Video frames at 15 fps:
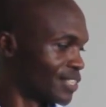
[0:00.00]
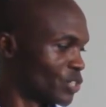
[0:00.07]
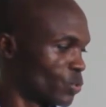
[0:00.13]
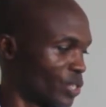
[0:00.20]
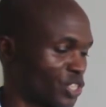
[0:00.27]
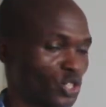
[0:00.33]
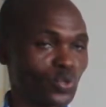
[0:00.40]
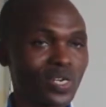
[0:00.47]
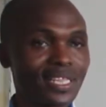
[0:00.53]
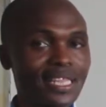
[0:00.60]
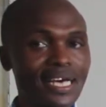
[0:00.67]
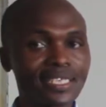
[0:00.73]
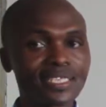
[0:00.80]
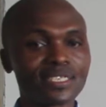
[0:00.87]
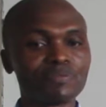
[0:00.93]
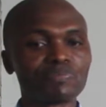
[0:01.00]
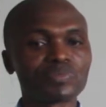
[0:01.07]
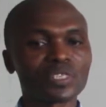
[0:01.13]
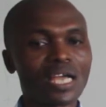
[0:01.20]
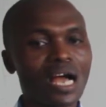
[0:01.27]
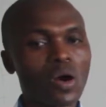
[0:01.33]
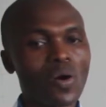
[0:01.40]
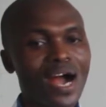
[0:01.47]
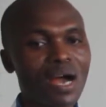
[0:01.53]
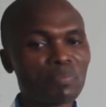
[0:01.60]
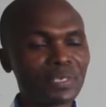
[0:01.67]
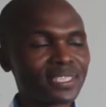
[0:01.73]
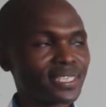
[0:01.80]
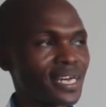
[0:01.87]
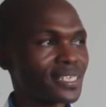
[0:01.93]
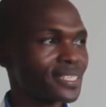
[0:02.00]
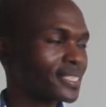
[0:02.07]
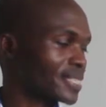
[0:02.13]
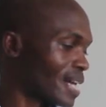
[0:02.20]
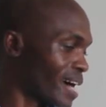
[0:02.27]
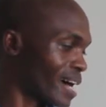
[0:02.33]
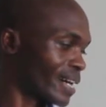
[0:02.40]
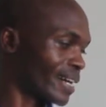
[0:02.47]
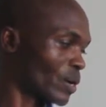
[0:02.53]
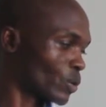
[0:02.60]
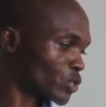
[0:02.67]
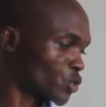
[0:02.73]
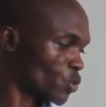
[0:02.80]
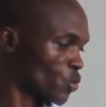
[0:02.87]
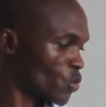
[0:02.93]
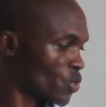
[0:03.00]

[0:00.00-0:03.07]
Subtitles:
to ensure that our habitats are also